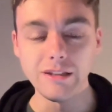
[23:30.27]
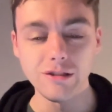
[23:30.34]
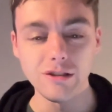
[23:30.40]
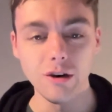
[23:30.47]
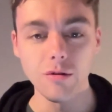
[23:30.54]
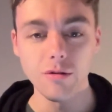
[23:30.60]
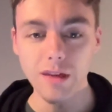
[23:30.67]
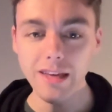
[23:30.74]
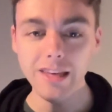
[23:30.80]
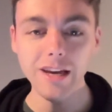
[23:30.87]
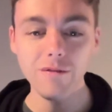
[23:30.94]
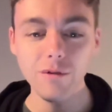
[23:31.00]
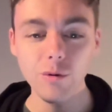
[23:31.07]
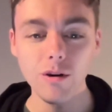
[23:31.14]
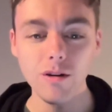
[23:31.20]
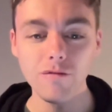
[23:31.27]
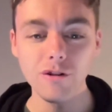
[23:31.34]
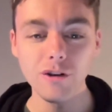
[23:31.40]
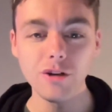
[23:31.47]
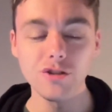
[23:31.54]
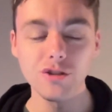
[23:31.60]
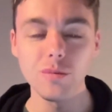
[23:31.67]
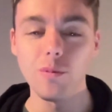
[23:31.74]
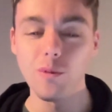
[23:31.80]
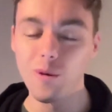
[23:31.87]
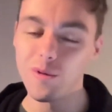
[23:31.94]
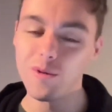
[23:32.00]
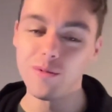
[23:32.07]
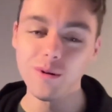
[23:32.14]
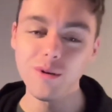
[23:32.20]
So thank you everyone for your support.
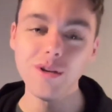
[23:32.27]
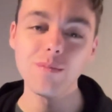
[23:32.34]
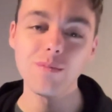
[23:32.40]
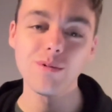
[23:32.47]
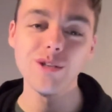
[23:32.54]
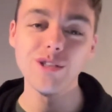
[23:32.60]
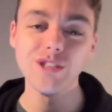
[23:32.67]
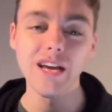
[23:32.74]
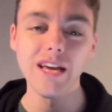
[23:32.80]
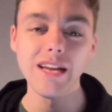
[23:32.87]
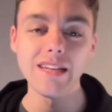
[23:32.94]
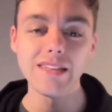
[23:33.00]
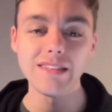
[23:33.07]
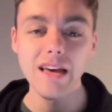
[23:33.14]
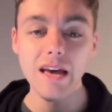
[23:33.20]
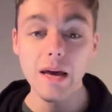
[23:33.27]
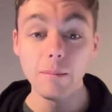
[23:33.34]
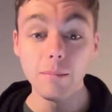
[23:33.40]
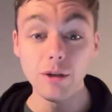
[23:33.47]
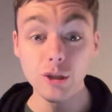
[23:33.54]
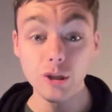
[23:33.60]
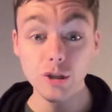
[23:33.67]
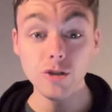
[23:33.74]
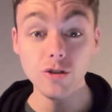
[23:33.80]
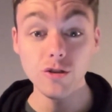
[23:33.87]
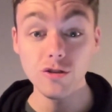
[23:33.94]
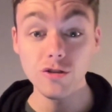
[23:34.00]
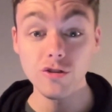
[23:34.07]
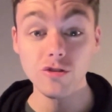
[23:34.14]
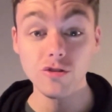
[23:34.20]
We really appreciate it. Be sure to
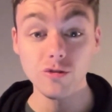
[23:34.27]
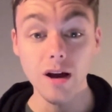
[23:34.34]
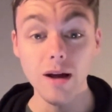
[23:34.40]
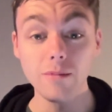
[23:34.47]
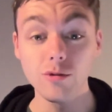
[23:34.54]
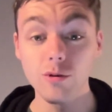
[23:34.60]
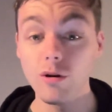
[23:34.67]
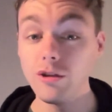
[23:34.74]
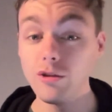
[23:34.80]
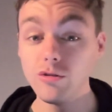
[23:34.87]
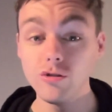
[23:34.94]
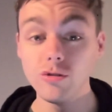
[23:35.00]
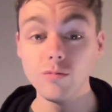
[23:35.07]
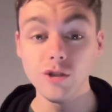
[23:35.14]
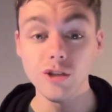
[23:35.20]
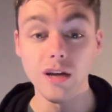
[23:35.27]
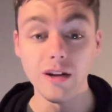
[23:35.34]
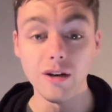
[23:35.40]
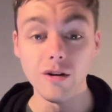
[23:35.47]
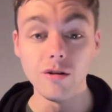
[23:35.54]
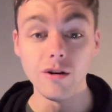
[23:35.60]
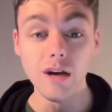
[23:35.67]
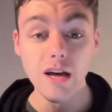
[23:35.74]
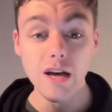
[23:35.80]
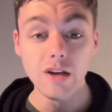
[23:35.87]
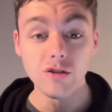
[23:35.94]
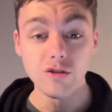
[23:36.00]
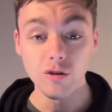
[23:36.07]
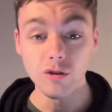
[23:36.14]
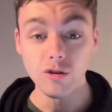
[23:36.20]
subscribe to our YouTube channel
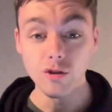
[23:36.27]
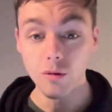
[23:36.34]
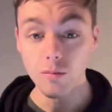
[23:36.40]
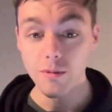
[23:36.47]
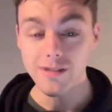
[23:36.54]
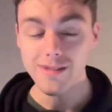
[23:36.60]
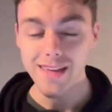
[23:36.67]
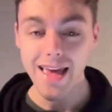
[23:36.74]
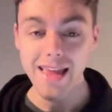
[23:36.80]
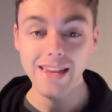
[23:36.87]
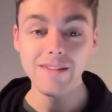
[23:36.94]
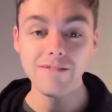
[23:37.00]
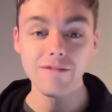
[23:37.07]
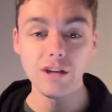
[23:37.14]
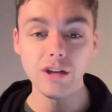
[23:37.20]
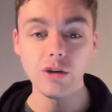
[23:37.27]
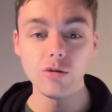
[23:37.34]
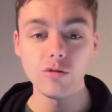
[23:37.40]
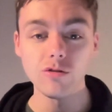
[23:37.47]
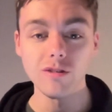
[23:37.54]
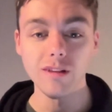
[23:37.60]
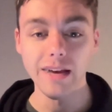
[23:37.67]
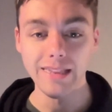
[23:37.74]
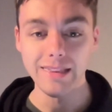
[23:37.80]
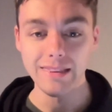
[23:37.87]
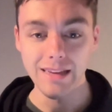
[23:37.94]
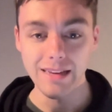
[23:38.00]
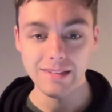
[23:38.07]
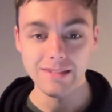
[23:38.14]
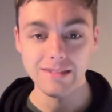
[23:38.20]
so you don't miss any videos like
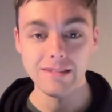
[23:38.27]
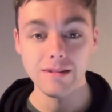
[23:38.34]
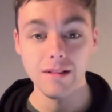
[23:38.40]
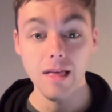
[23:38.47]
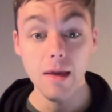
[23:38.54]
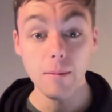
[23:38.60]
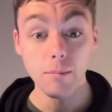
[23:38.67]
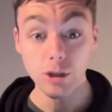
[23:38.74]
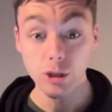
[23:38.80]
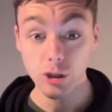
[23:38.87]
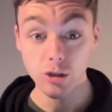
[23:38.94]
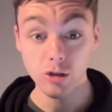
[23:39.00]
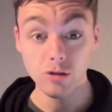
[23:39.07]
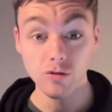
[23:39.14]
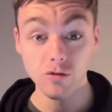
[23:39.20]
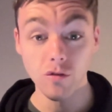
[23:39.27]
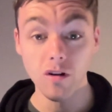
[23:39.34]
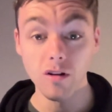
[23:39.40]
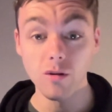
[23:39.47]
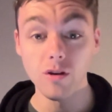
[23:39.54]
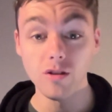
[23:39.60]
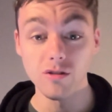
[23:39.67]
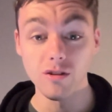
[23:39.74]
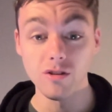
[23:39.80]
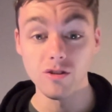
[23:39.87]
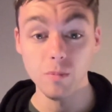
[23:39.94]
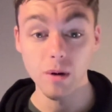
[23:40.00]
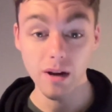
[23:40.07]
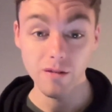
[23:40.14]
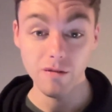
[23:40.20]
this. Be sure to follow us on
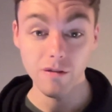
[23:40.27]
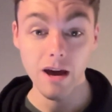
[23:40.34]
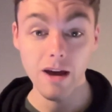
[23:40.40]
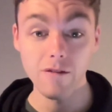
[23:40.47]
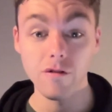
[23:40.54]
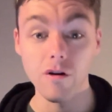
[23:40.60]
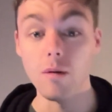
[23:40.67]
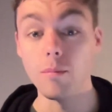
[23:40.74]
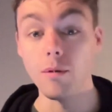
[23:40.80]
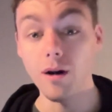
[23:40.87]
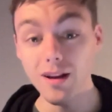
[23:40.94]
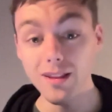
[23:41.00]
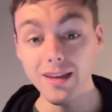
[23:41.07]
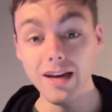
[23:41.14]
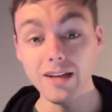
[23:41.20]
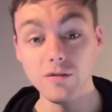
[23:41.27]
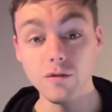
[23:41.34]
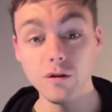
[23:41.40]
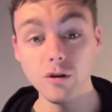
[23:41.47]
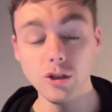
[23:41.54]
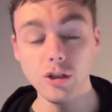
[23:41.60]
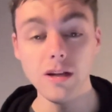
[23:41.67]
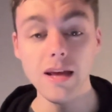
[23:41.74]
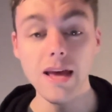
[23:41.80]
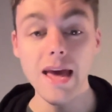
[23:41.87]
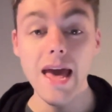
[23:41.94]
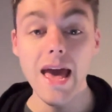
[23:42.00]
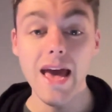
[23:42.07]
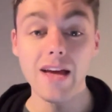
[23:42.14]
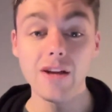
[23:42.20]
Spotify for our podcast version
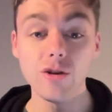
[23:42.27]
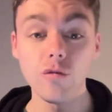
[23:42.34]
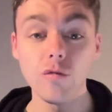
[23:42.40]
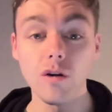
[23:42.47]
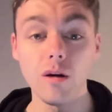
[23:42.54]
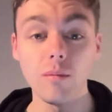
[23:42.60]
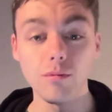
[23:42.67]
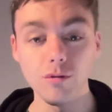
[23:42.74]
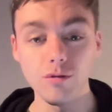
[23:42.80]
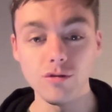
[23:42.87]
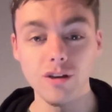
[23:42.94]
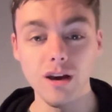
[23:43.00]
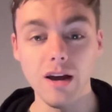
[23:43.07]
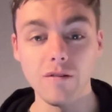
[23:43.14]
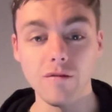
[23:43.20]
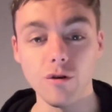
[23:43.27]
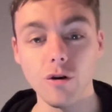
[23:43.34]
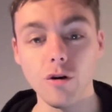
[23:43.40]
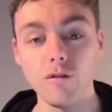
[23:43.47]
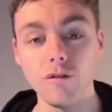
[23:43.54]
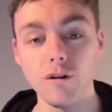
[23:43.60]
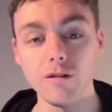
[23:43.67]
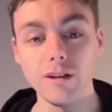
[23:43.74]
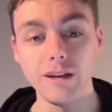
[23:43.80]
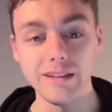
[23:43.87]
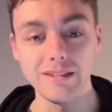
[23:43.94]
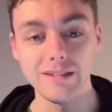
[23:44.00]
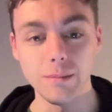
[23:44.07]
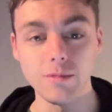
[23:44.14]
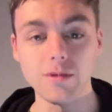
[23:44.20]
and over on Bluesky for all of our
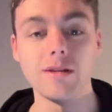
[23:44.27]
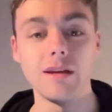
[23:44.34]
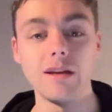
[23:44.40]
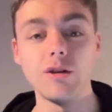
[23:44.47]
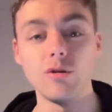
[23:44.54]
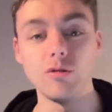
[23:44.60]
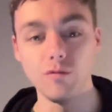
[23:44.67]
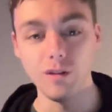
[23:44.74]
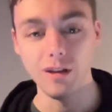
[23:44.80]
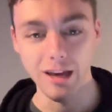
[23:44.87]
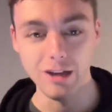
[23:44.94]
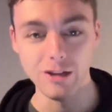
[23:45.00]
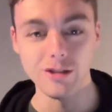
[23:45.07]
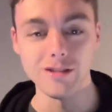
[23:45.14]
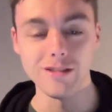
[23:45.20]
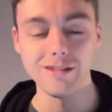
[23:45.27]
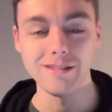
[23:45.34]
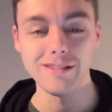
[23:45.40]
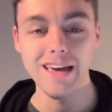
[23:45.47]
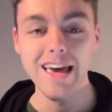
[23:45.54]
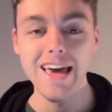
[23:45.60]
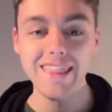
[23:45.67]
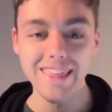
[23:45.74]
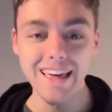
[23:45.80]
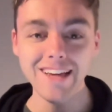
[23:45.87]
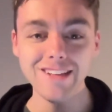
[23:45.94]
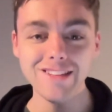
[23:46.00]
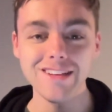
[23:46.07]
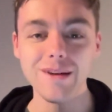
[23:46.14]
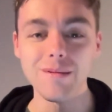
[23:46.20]
latest up-to-date notifications.
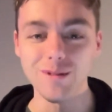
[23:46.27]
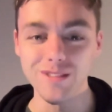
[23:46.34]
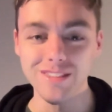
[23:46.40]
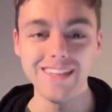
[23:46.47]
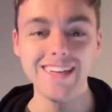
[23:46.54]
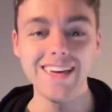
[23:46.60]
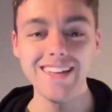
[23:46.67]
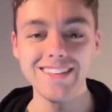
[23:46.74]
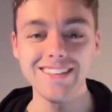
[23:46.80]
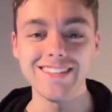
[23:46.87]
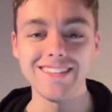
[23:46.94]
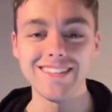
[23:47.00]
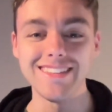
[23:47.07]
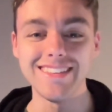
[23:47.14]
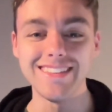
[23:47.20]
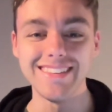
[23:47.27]
Thanks, and we'll see you again soon.